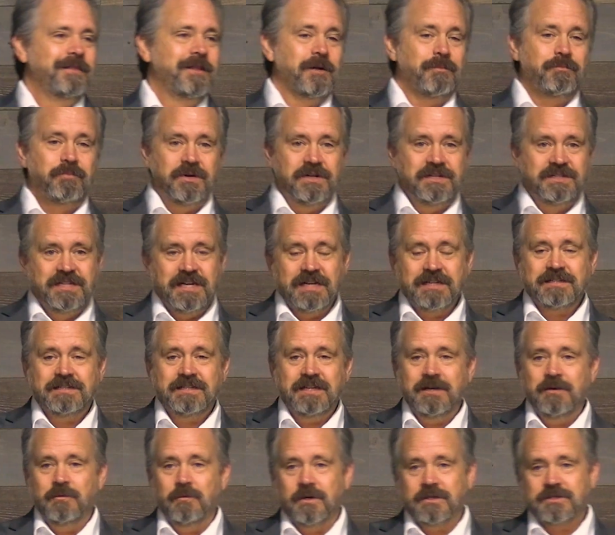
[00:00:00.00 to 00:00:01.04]
They're
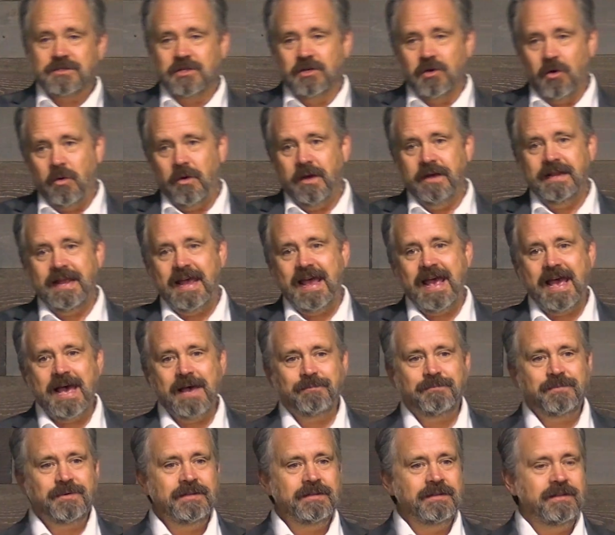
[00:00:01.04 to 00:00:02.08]
predicting what's going to
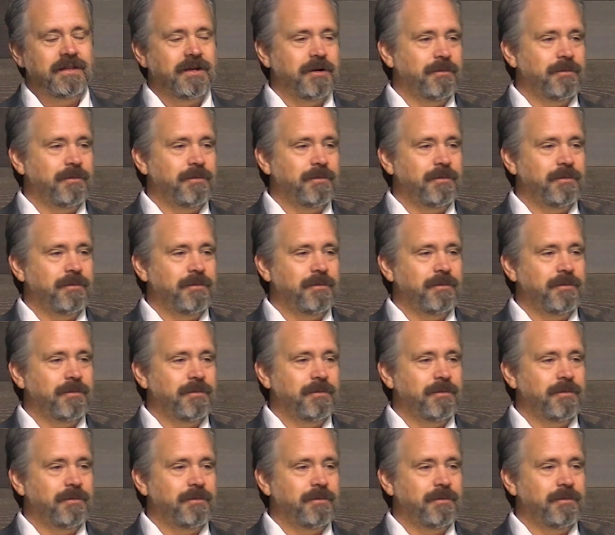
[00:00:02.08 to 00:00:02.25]
happen.